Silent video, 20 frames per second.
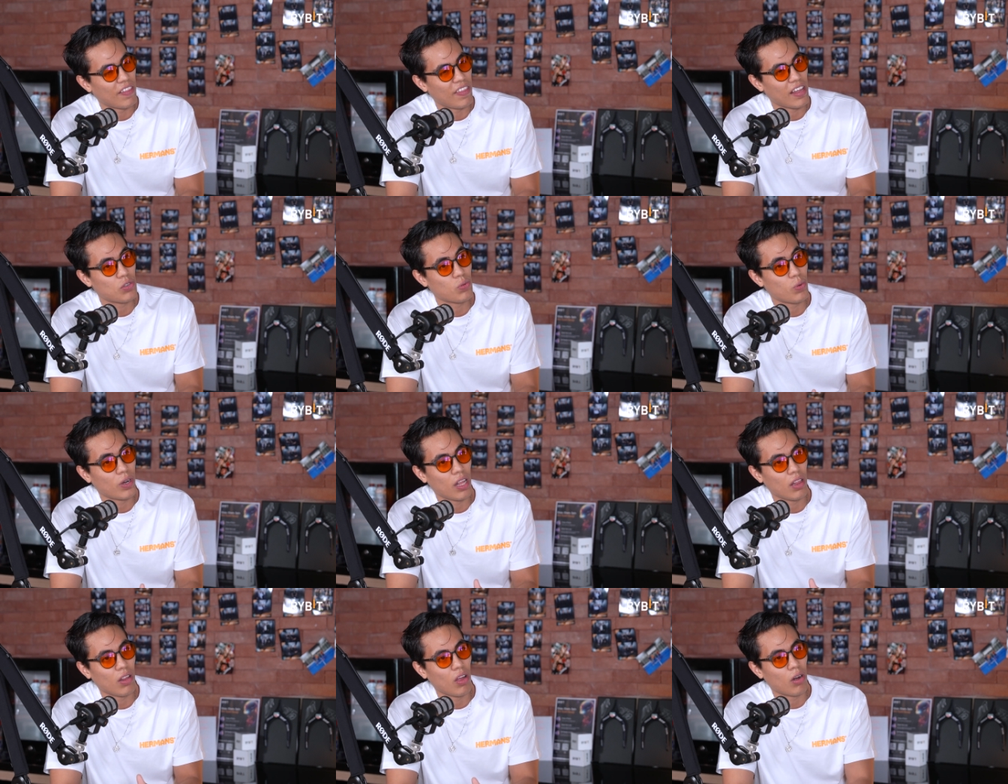that's
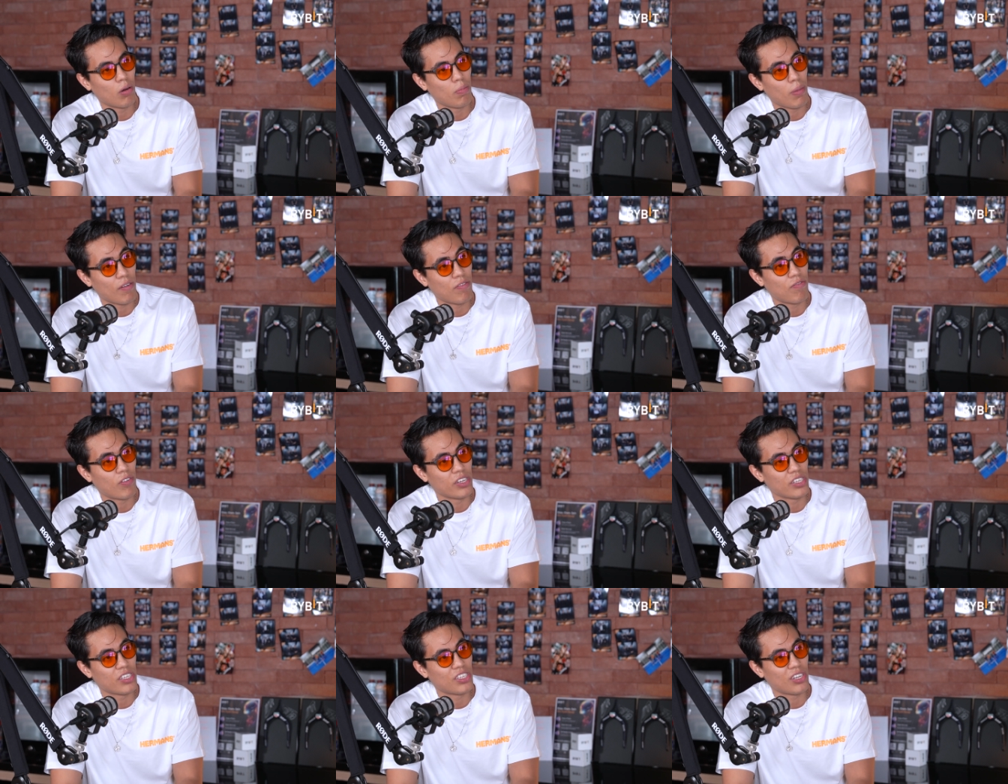when a lot of my
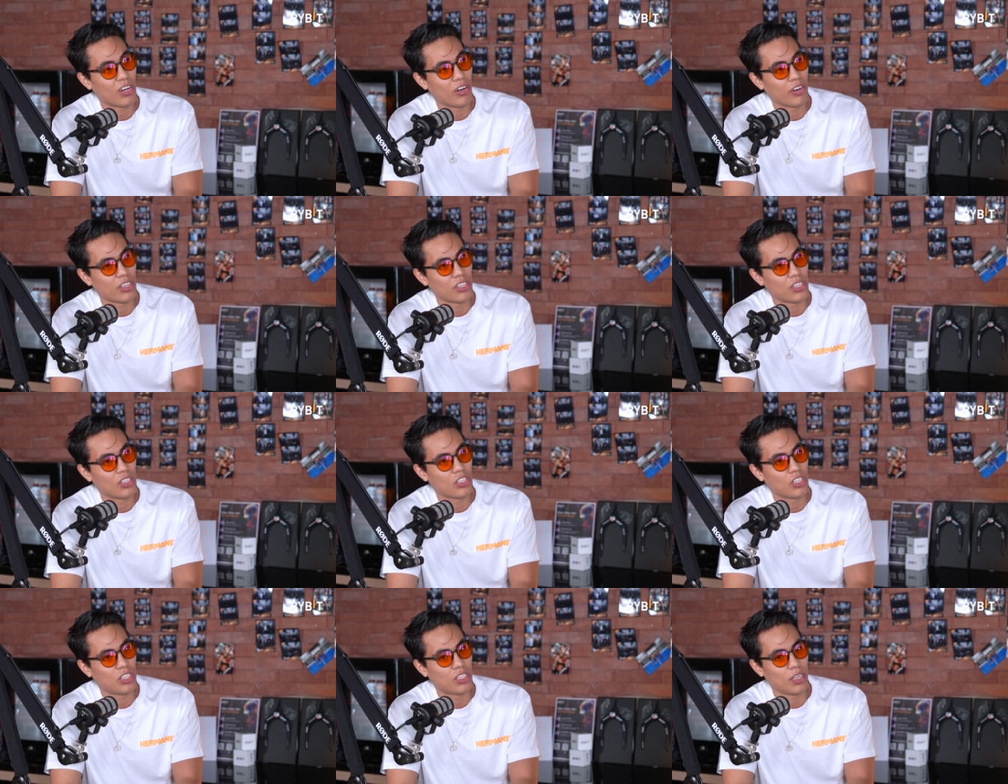friends started
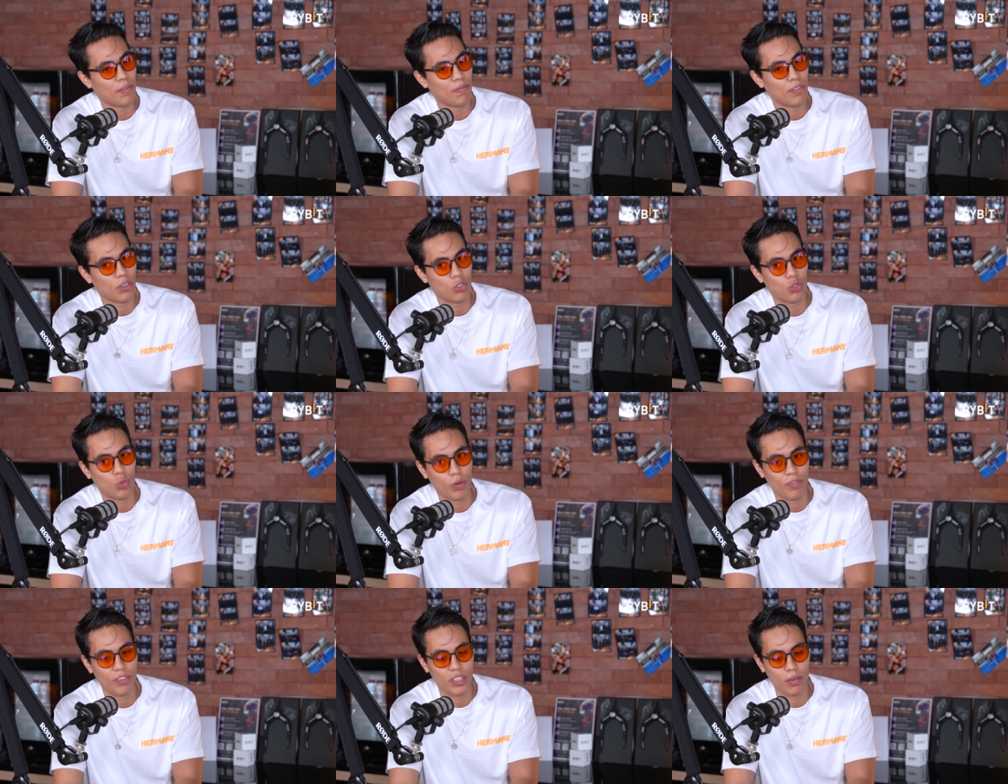
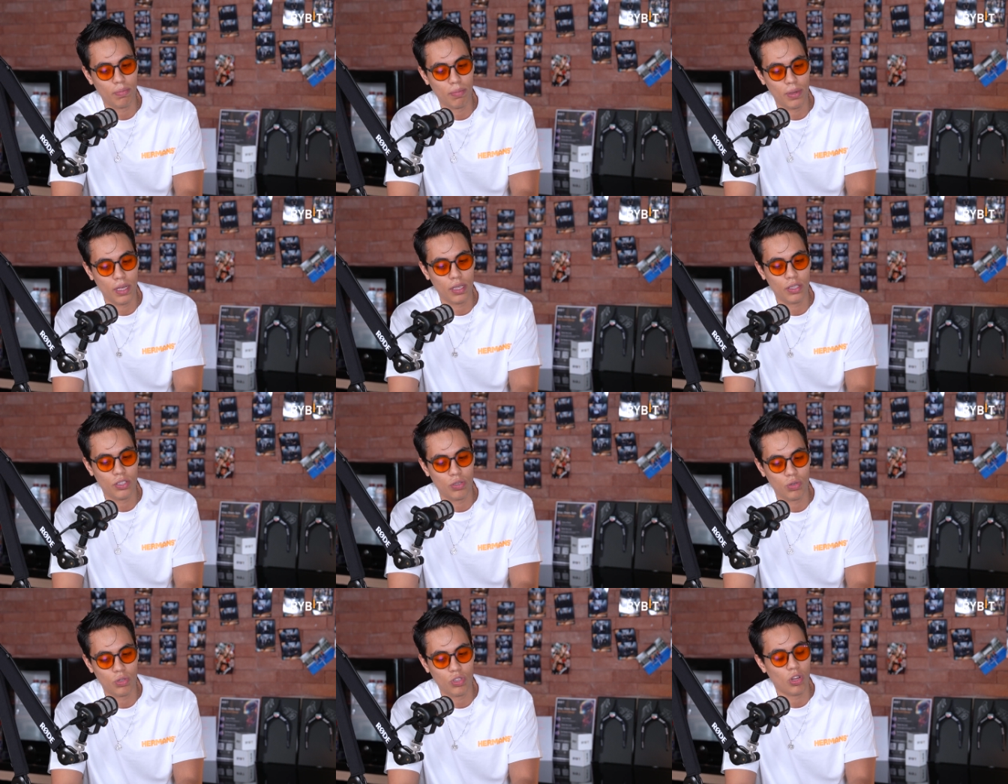swifting me
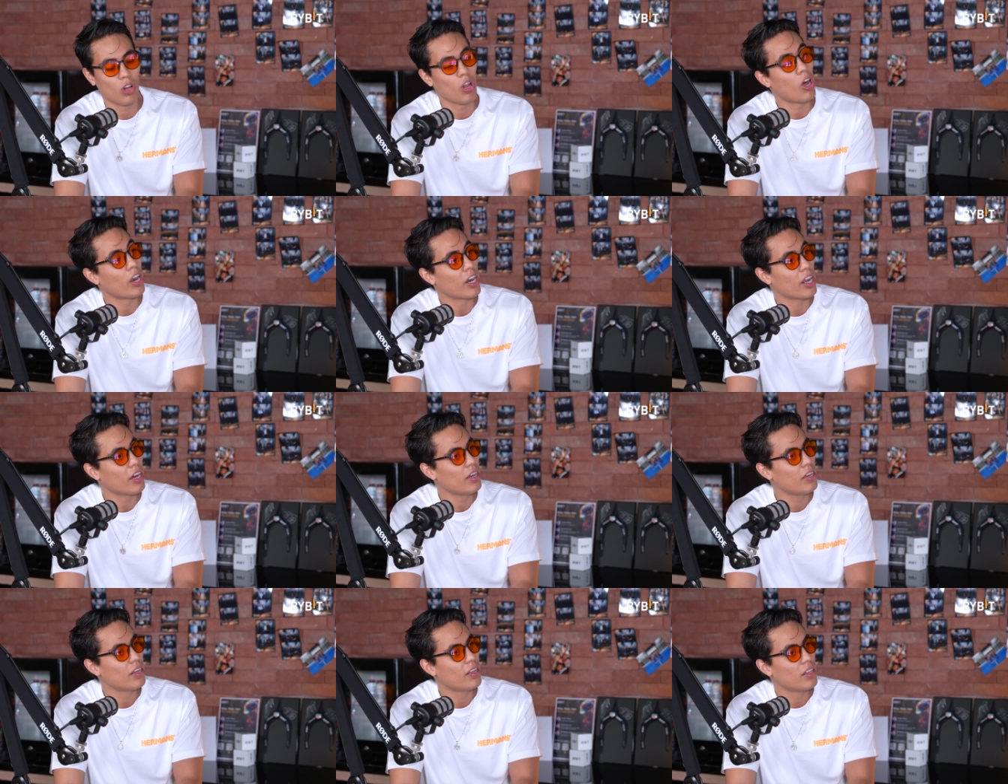to
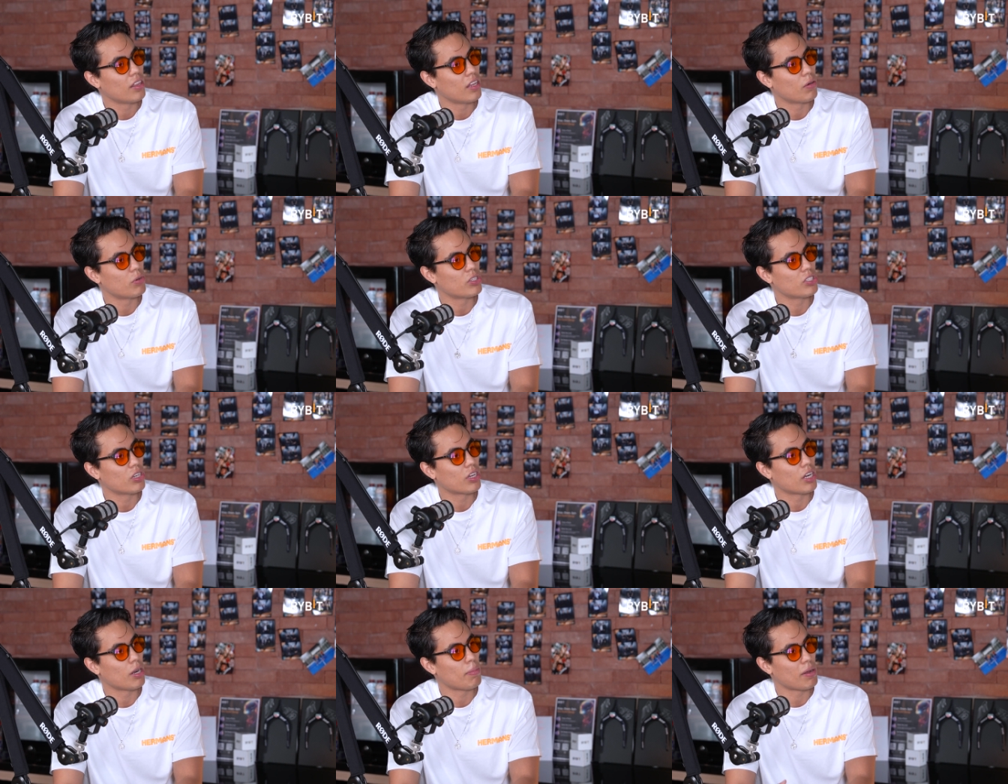Solana. They were
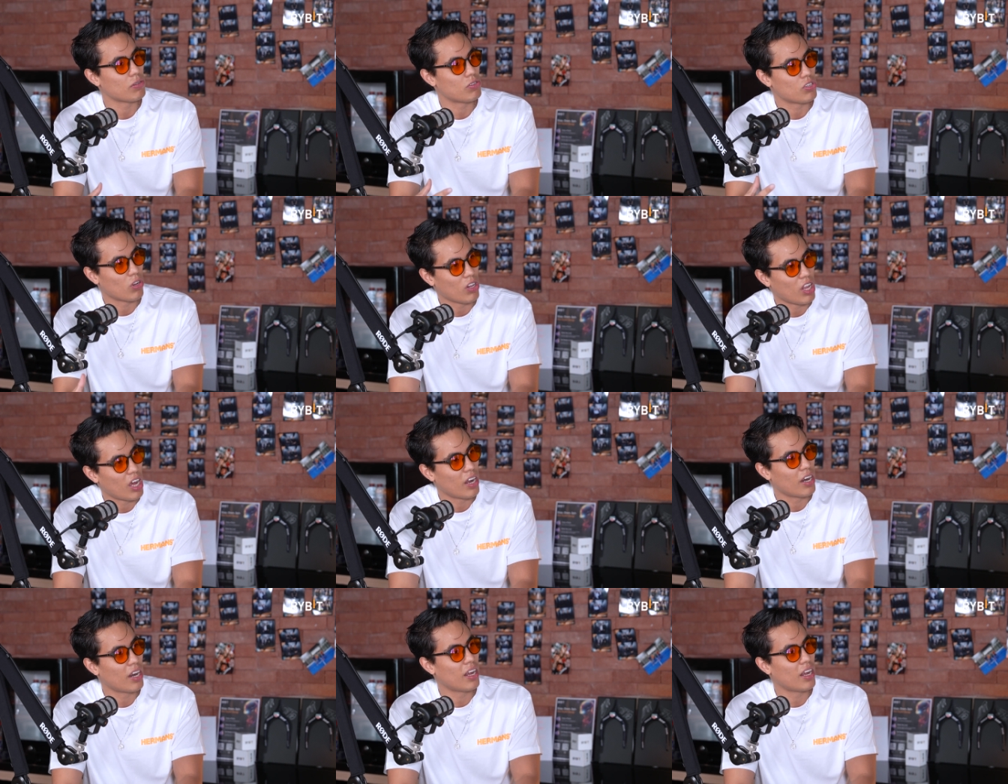talking about Solana,